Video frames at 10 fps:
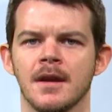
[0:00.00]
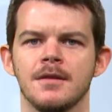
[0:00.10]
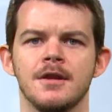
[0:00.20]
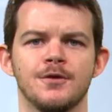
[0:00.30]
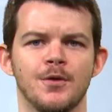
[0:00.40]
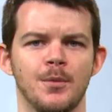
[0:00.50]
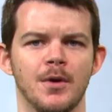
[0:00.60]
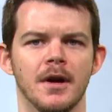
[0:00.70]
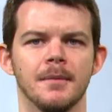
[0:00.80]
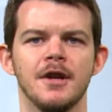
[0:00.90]
This
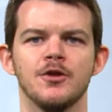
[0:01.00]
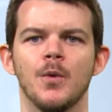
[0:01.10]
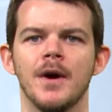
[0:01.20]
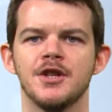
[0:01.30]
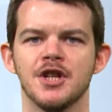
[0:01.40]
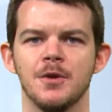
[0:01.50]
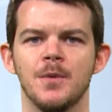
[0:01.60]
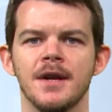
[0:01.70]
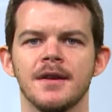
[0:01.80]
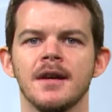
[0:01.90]
formula is quite
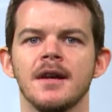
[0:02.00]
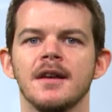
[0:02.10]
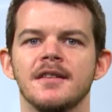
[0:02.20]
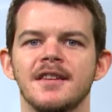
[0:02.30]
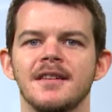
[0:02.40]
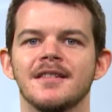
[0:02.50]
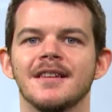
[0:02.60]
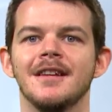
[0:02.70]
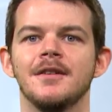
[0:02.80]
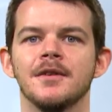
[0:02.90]
generic since
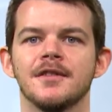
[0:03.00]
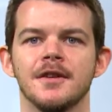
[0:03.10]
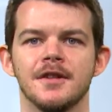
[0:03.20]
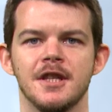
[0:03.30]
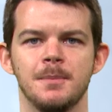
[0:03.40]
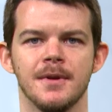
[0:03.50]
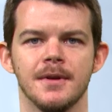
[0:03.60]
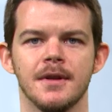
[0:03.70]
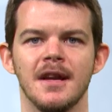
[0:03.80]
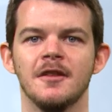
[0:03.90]
it does not
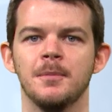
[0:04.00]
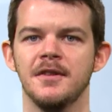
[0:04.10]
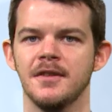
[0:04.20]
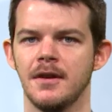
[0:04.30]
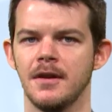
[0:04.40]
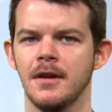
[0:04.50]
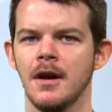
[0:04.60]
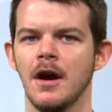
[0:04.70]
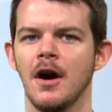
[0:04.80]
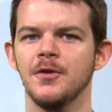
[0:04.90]
depend explicitly
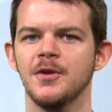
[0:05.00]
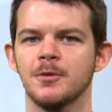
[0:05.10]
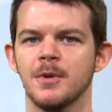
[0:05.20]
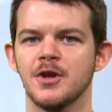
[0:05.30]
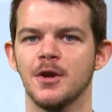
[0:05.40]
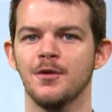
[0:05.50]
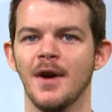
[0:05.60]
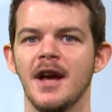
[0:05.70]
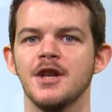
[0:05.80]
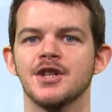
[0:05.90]
on the expression of
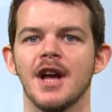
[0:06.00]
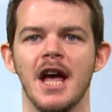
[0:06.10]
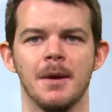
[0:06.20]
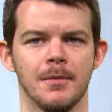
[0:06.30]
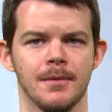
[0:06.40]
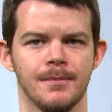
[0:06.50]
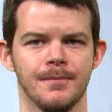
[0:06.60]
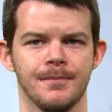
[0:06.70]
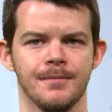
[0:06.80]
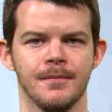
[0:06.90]
hm.
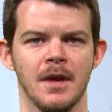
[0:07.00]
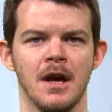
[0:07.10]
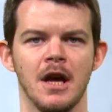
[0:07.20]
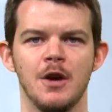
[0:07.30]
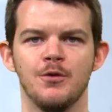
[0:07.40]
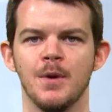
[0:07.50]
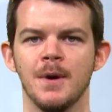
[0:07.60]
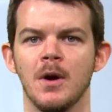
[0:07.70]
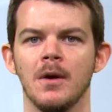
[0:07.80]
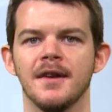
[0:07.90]
If we
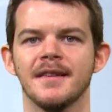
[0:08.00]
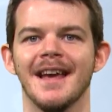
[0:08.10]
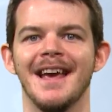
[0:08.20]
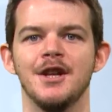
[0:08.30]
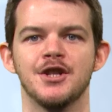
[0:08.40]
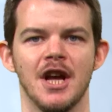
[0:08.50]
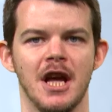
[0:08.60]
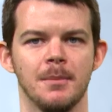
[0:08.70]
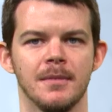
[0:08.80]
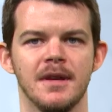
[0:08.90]
recall that
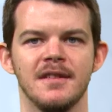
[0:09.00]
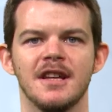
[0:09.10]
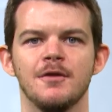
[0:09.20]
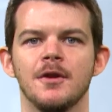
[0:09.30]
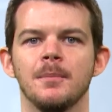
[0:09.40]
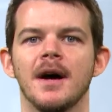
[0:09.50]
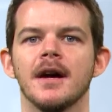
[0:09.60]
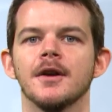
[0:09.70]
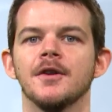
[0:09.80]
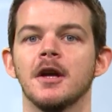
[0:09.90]
hm is given
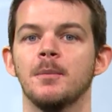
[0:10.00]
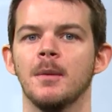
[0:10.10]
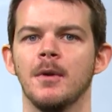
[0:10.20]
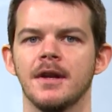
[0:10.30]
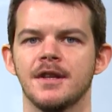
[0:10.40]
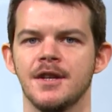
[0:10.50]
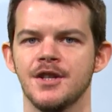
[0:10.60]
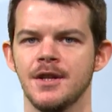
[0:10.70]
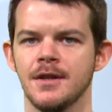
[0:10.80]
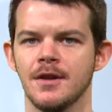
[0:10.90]
by an hyperbolic
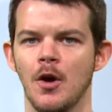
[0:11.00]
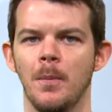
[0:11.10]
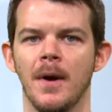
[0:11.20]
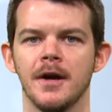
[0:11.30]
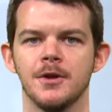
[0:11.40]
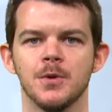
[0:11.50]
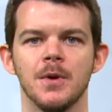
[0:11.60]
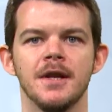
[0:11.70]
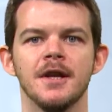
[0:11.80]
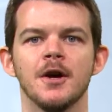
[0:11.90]
tangent applied to a
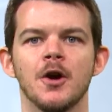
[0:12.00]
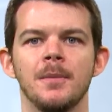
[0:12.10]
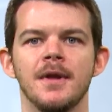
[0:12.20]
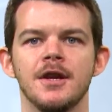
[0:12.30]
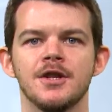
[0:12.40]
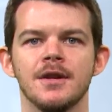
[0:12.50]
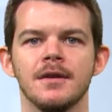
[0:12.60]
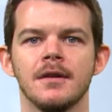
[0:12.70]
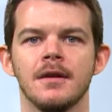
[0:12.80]
linear combination,